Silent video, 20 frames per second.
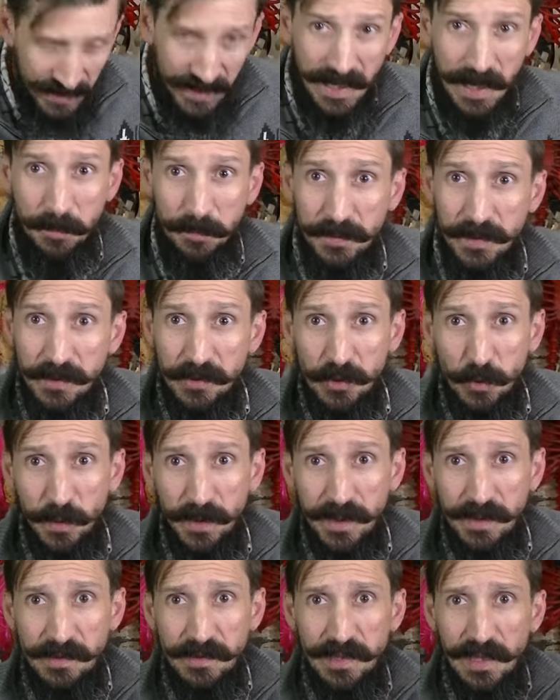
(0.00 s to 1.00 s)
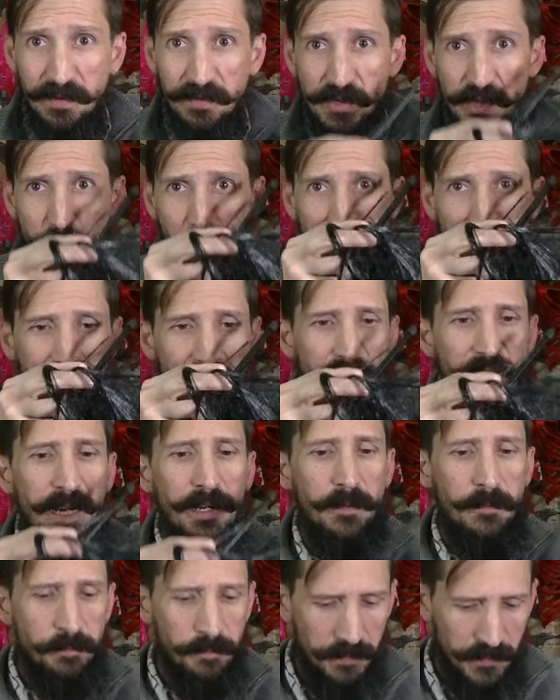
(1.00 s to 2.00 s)
kept it so we can save some of the
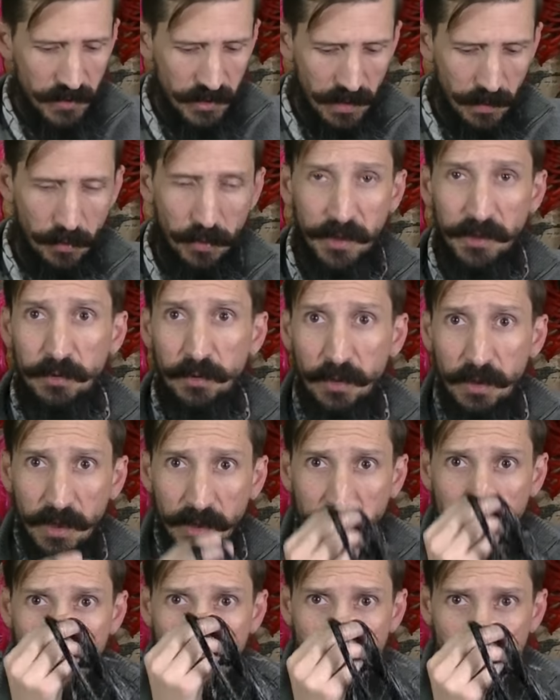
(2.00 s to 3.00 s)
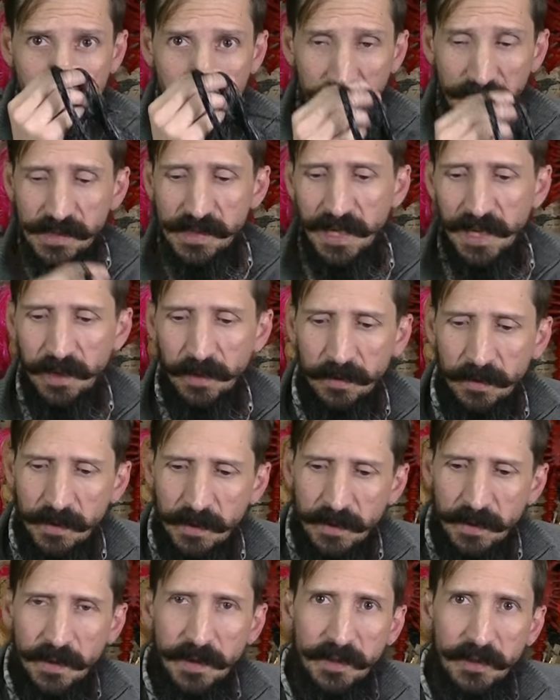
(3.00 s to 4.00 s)
hair. So I'm going to cut some of this hair
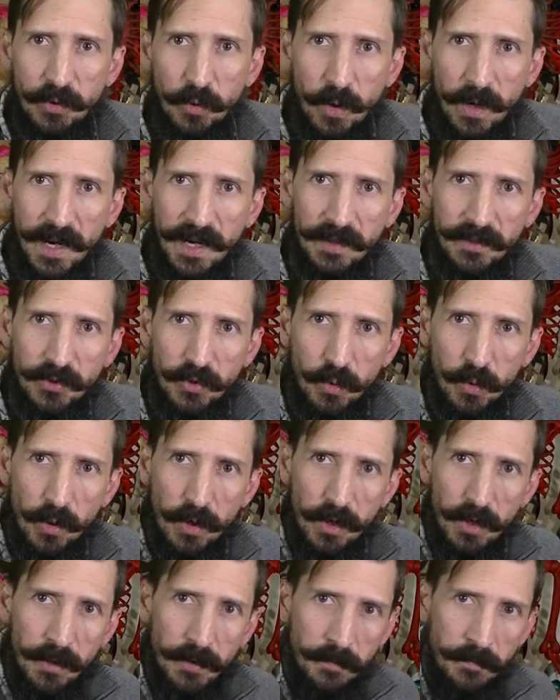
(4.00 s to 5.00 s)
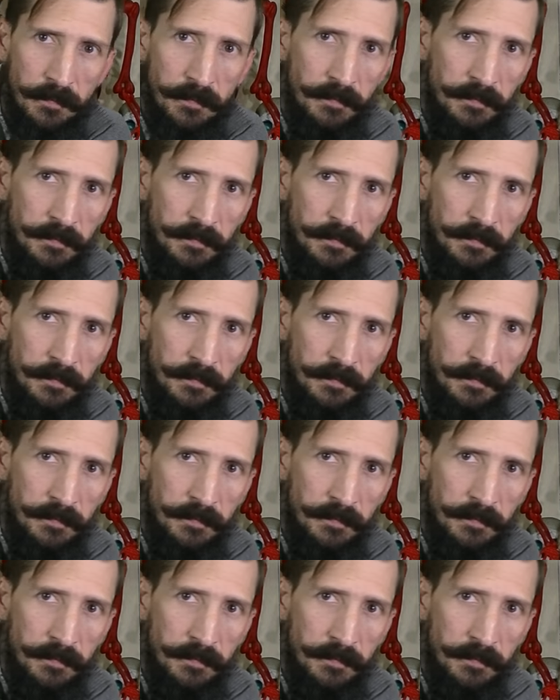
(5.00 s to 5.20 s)
to add to our